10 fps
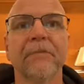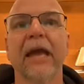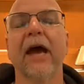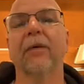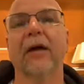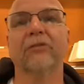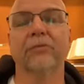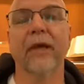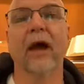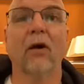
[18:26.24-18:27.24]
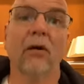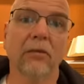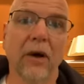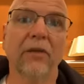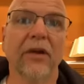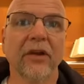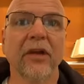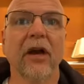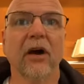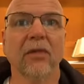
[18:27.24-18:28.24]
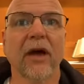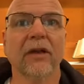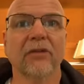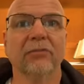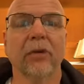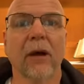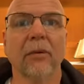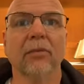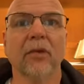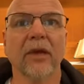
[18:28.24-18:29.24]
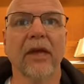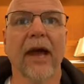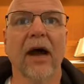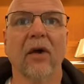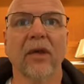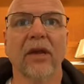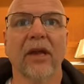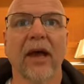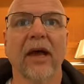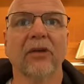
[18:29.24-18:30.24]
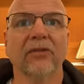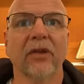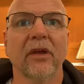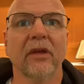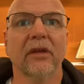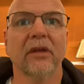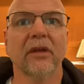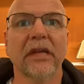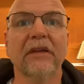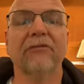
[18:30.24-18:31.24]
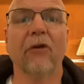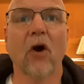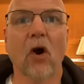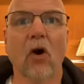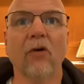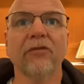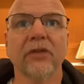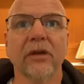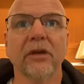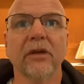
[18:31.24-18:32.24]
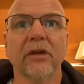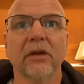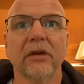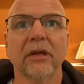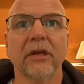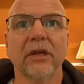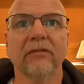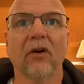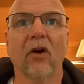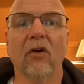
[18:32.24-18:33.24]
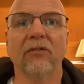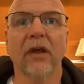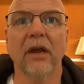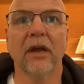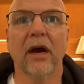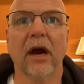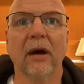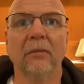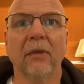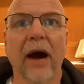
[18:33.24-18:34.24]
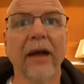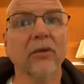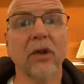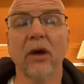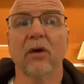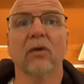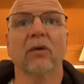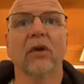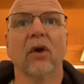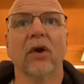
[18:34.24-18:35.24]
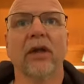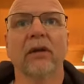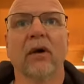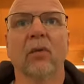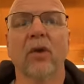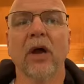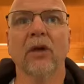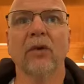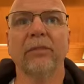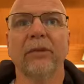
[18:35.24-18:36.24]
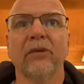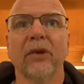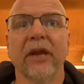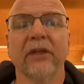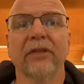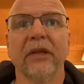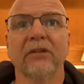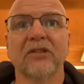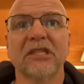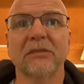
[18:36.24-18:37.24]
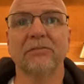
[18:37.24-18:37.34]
Yeah, that's that. Oh, well, there you go. That is probably how it has evolved. It evolved. Um, I don't know, Logan. Uh, we're not going to be doing anything